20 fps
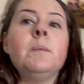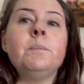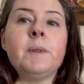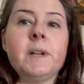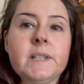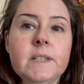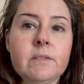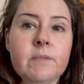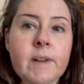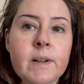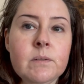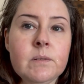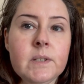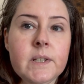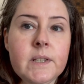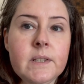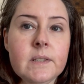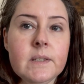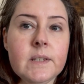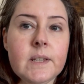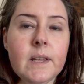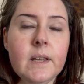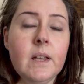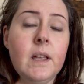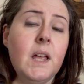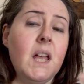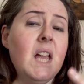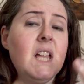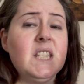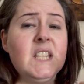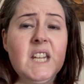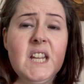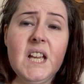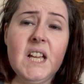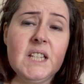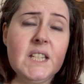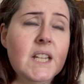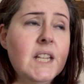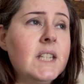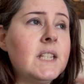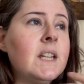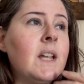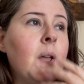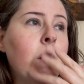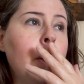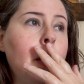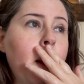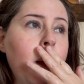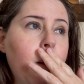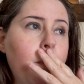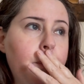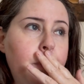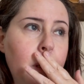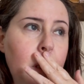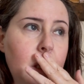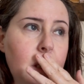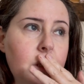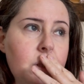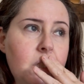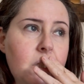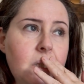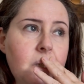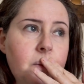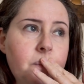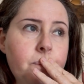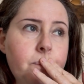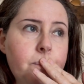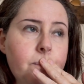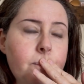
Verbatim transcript: my surroundings as an artist. But